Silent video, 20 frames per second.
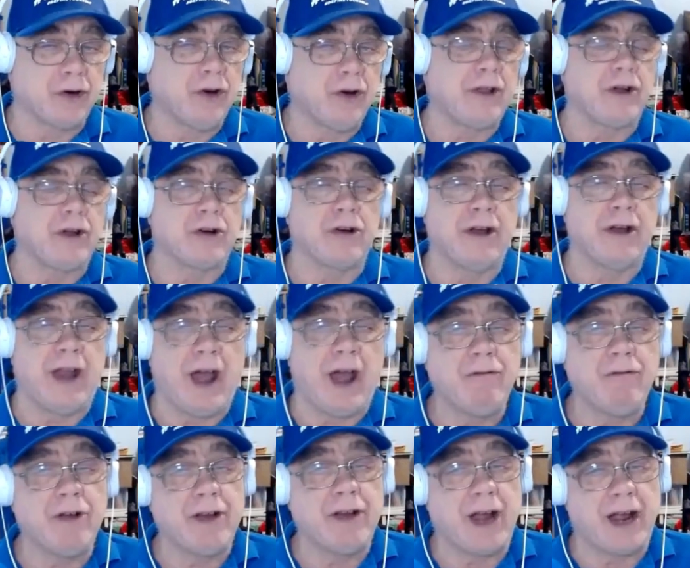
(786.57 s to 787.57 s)
earlier, now
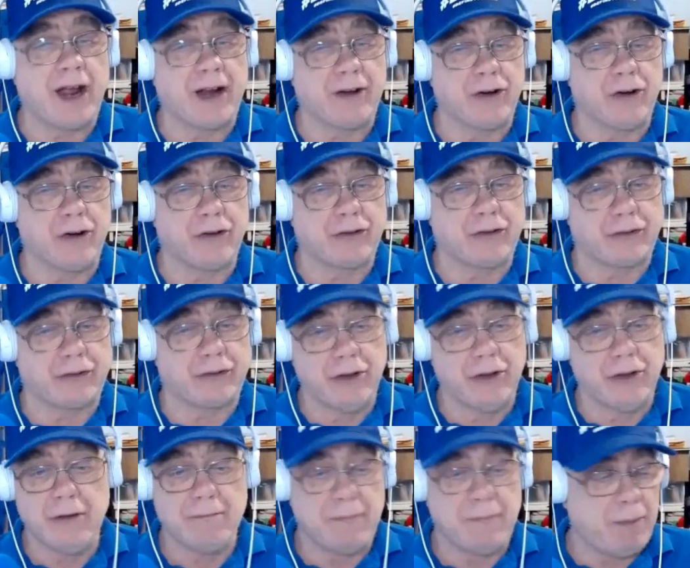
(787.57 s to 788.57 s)
we're diagnosed
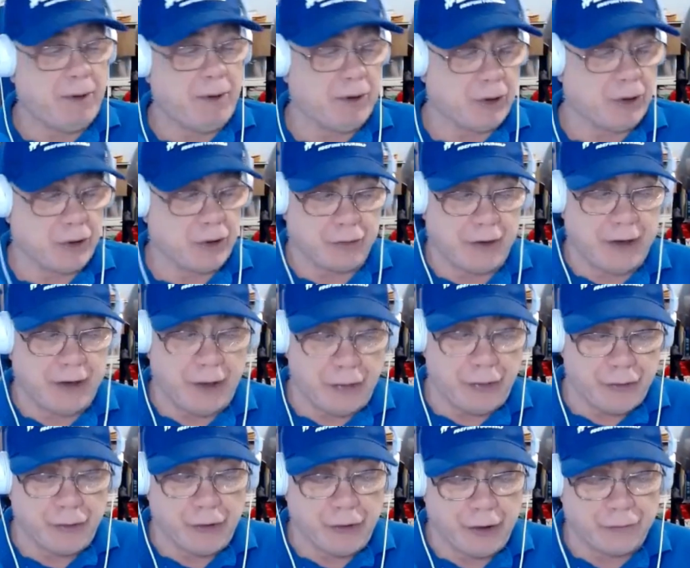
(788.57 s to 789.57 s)
maybe in our 20s,
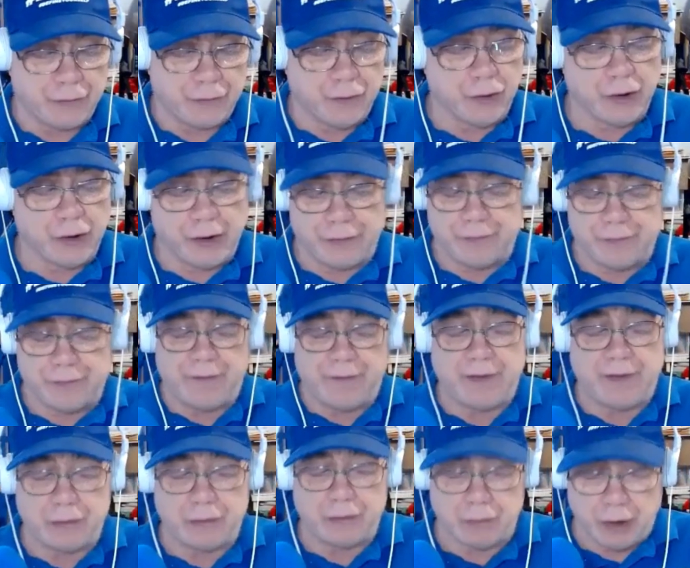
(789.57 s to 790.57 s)
30s, 40s,
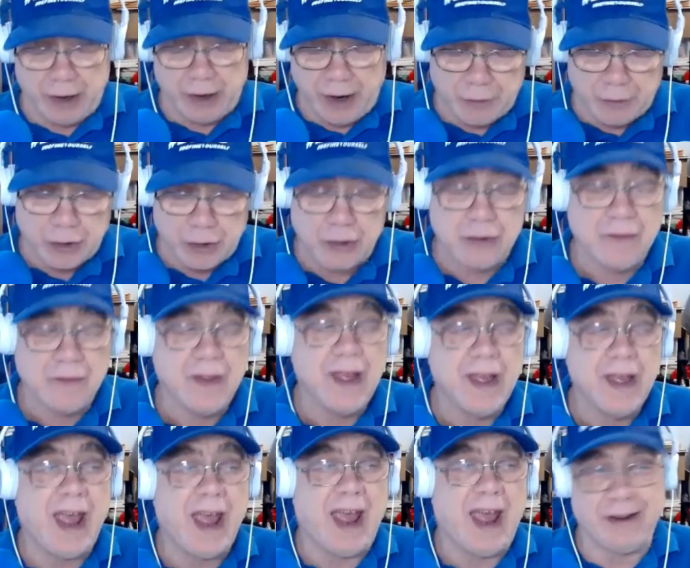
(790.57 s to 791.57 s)
50s, whatever
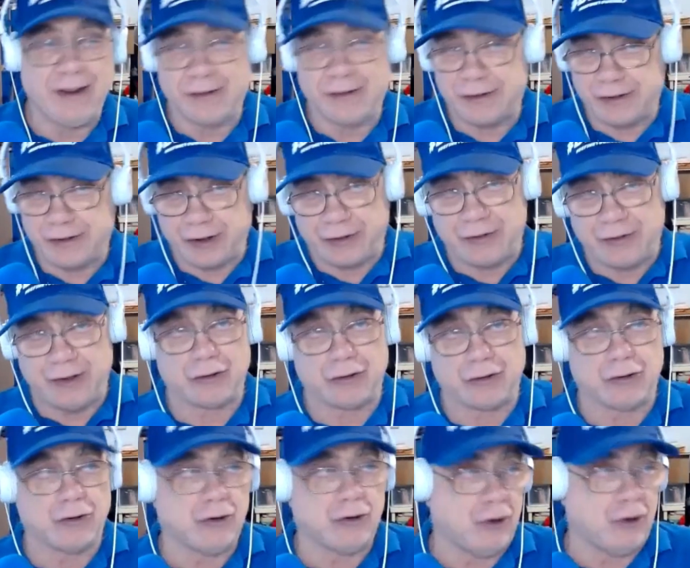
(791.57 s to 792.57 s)
age, 60s,
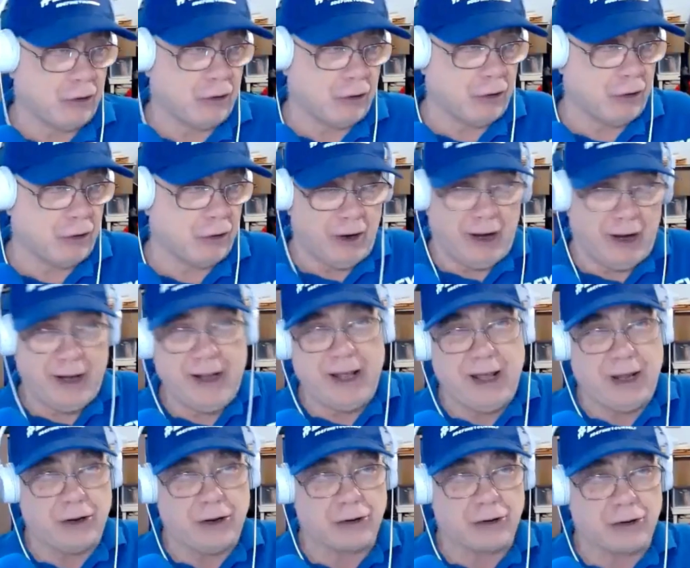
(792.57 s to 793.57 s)
or any
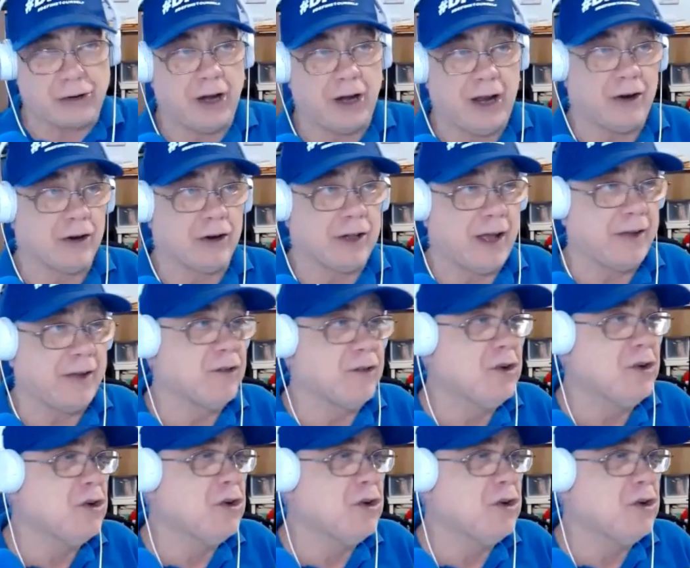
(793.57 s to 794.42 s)
year in our life.